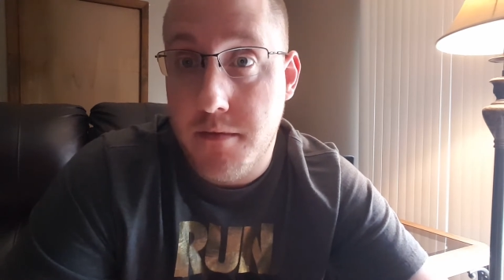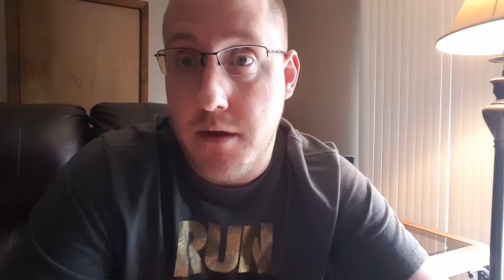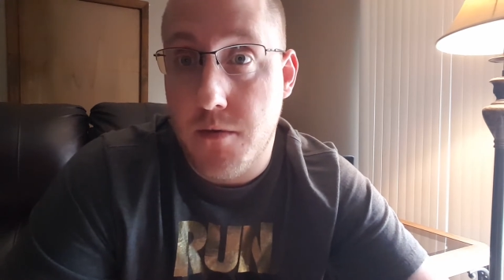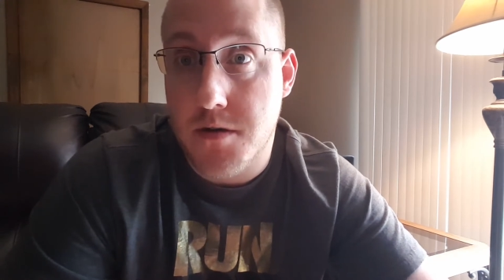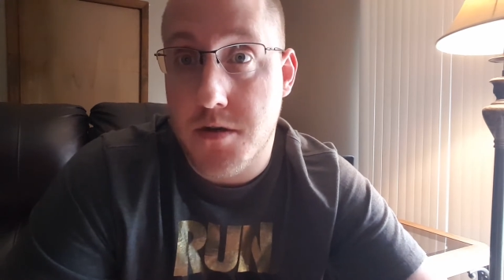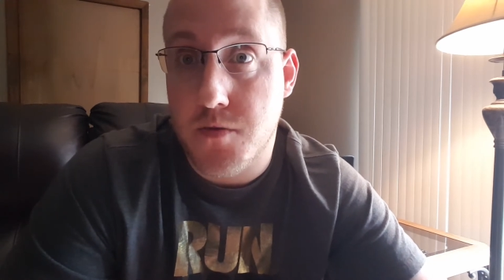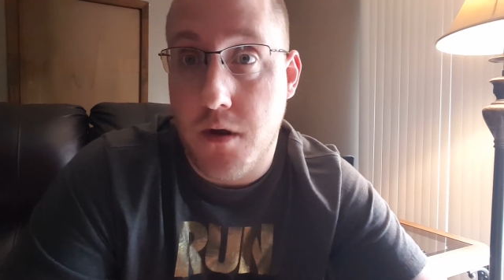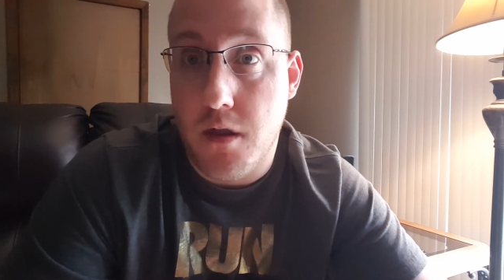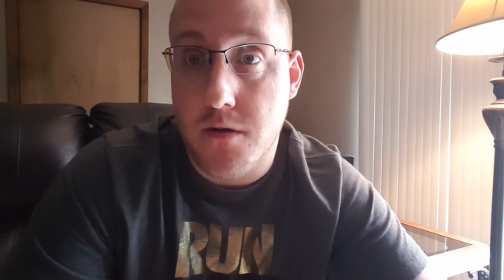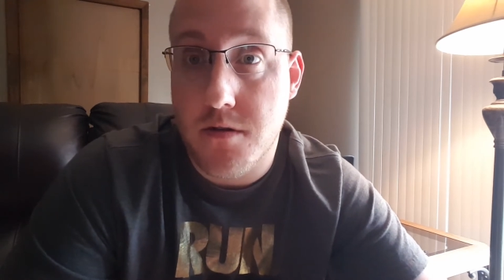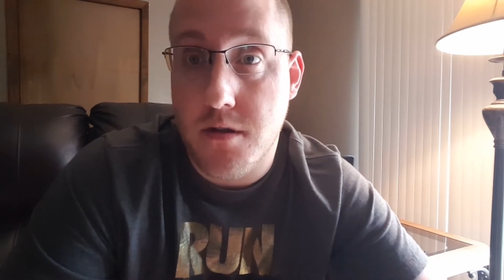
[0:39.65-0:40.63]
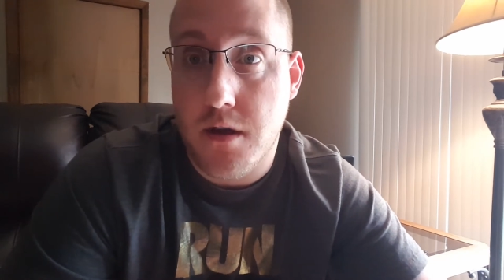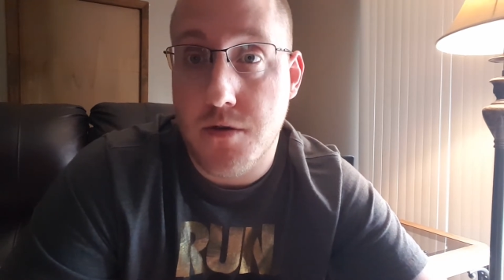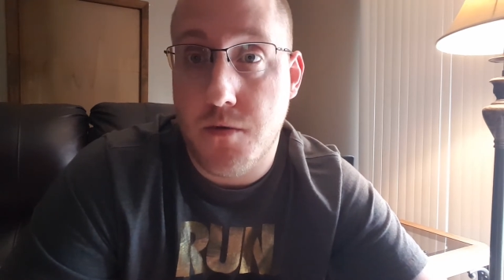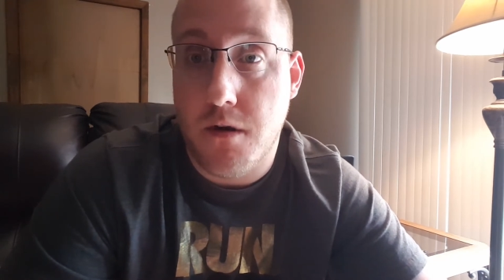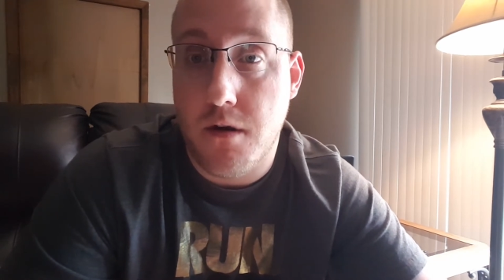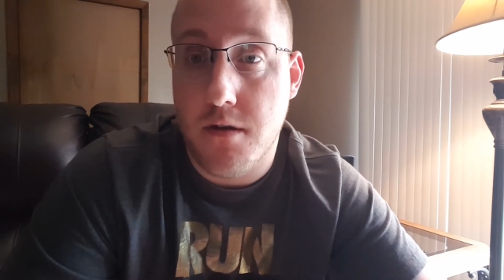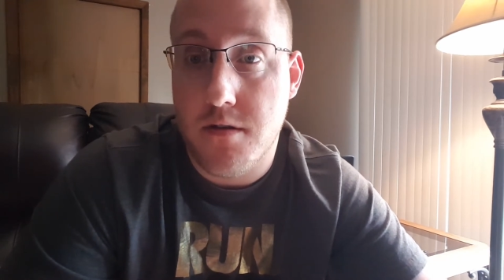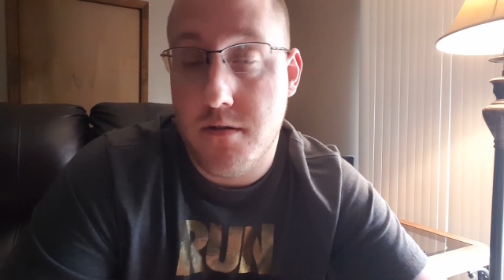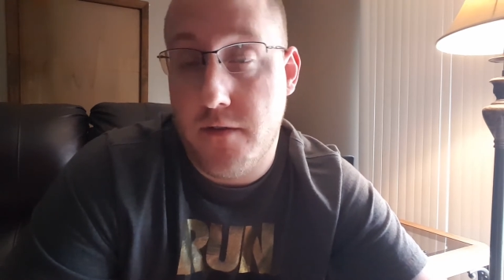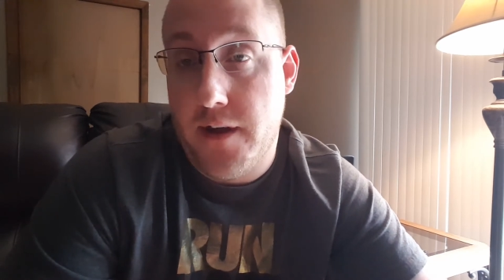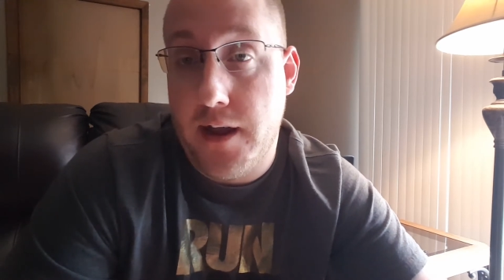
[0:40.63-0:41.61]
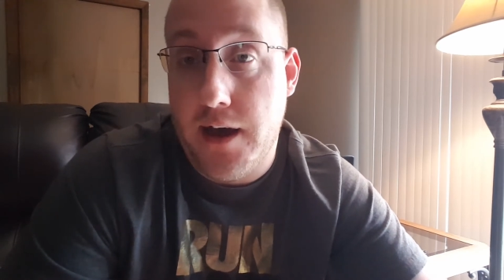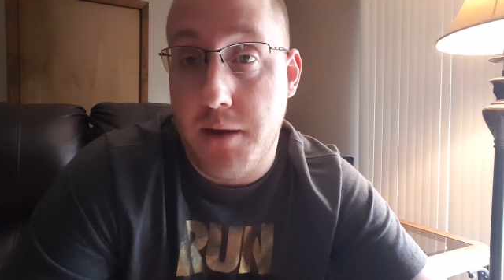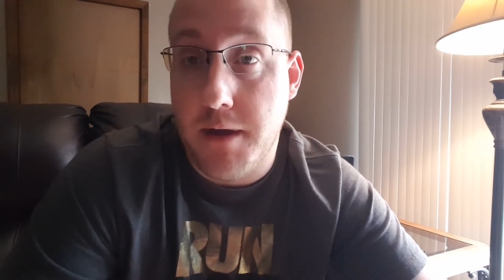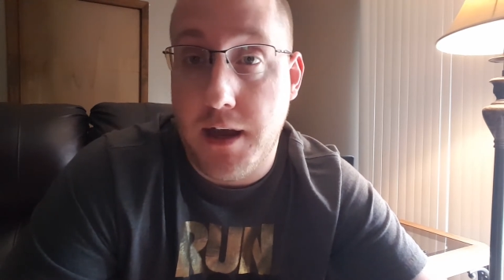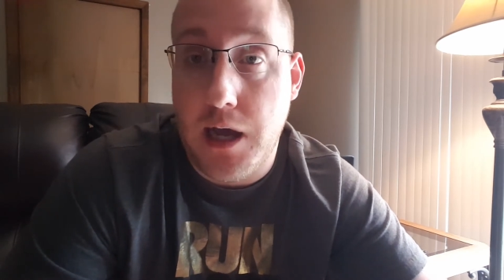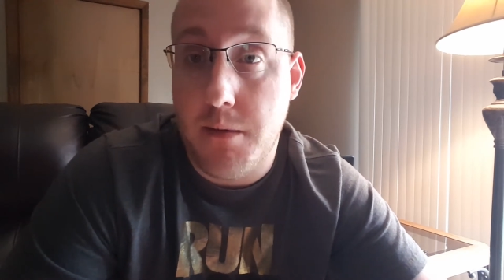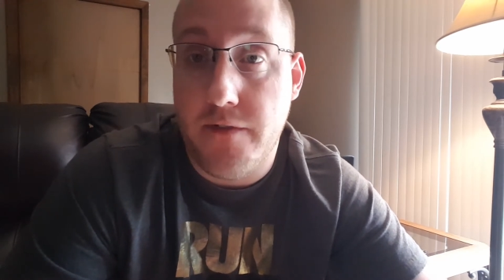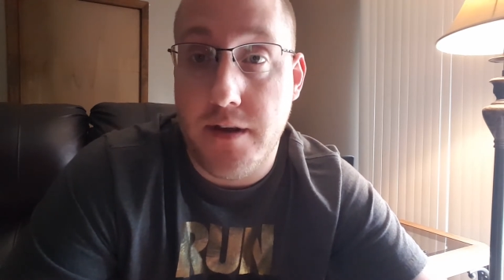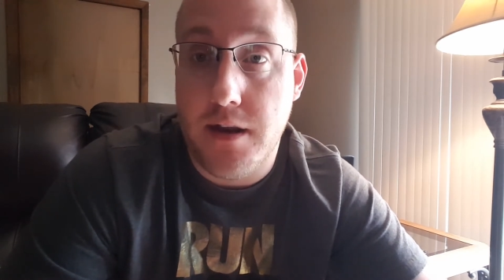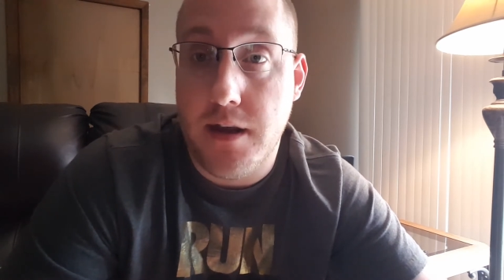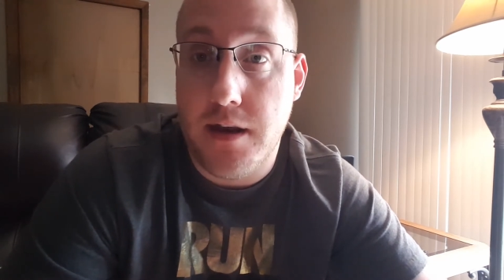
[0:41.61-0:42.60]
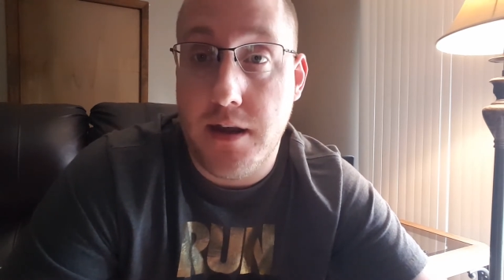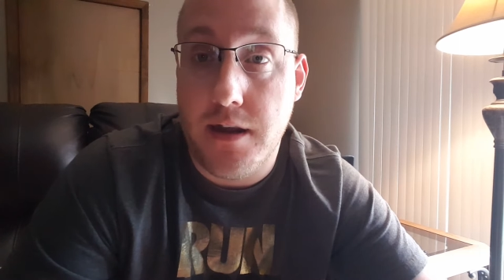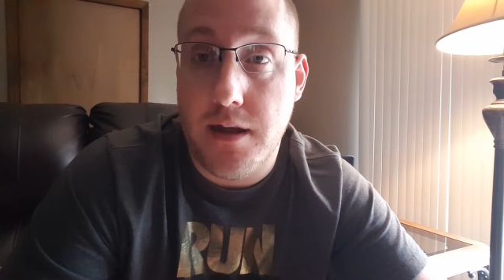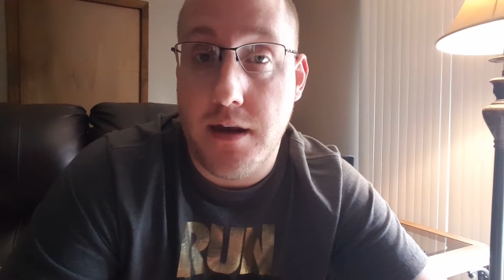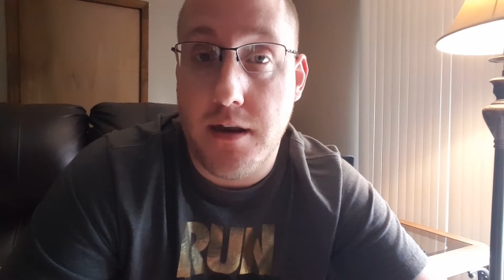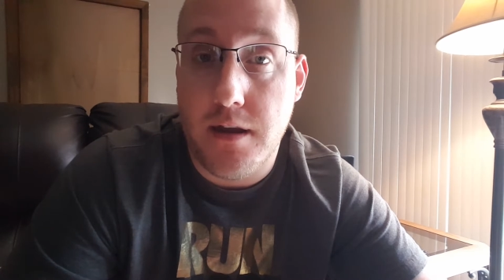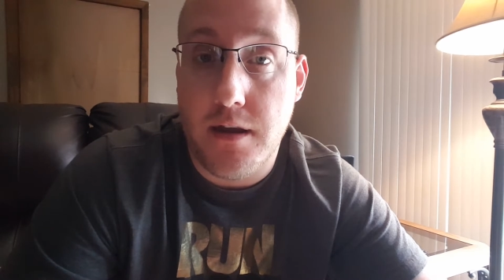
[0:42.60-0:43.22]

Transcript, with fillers: It was just one of those things where it's if I got them, I got them. If I didn't, I didn't.